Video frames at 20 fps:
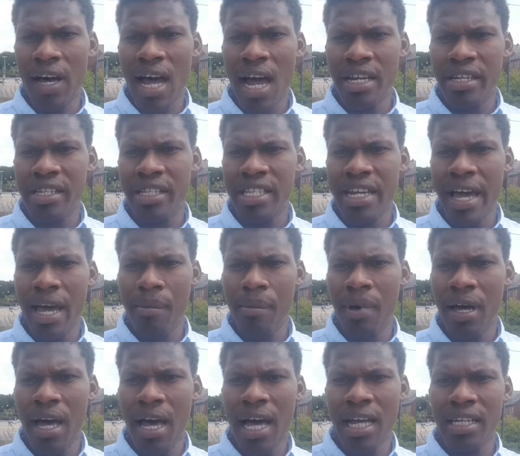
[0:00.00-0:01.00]
at the time,
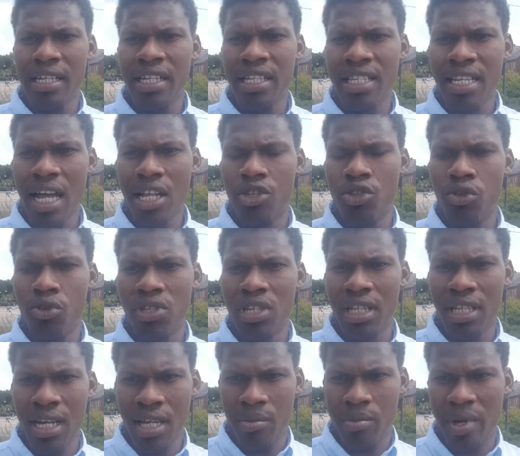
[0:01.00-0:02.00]
and they start
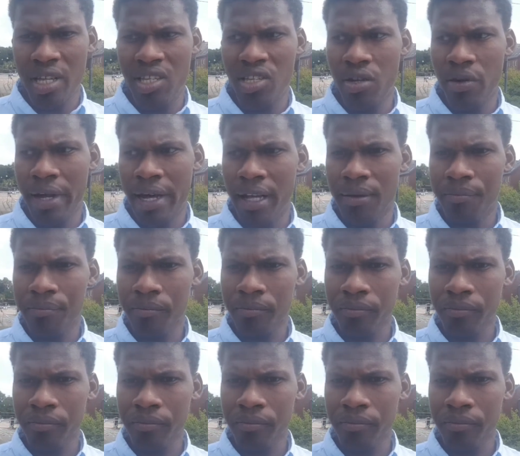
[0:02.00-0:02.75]
using that material.